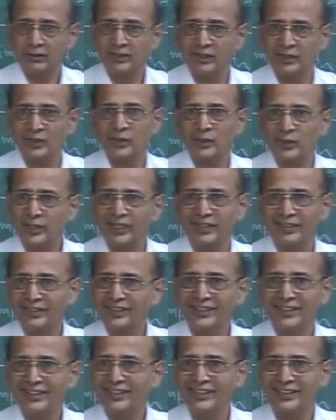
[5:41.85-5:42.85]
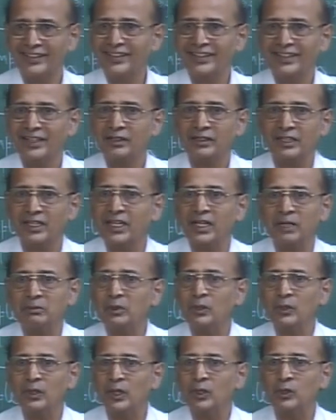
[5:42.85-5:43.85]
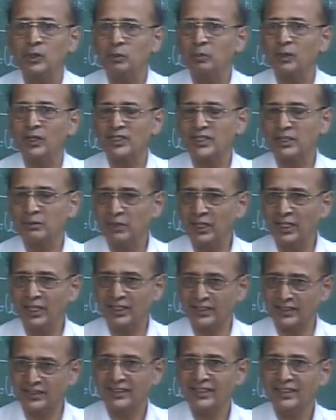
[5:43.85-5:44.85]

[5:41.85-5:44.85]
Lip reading: Okay, there can be only two possibilities.